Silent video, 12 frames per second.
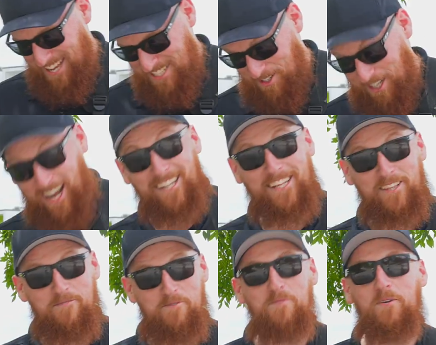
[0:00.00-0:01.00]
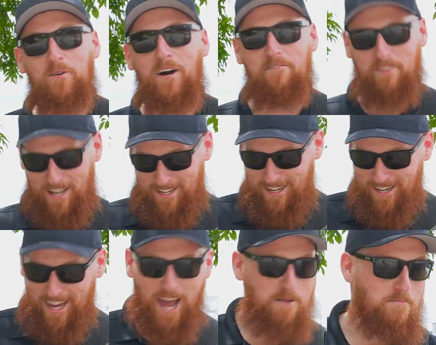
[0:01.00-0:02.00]
So culling them should be quite fun,
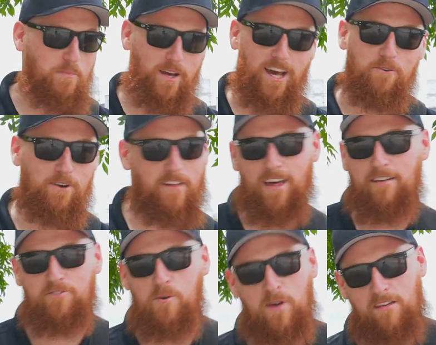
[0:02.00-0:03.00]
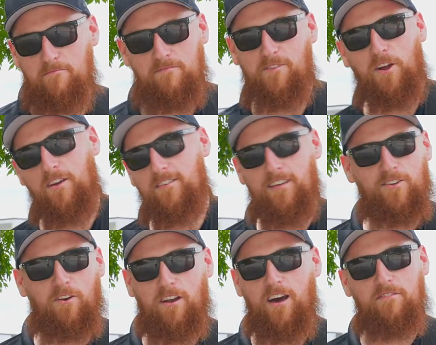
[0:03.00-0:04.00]
but I'd rather have too many photos than
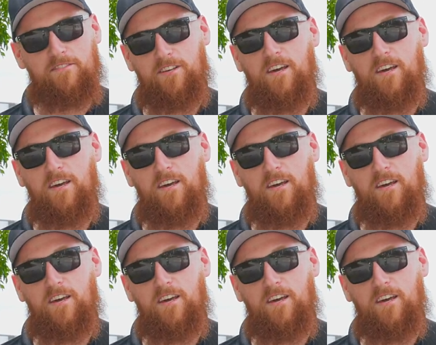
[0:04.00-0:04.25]
not enough,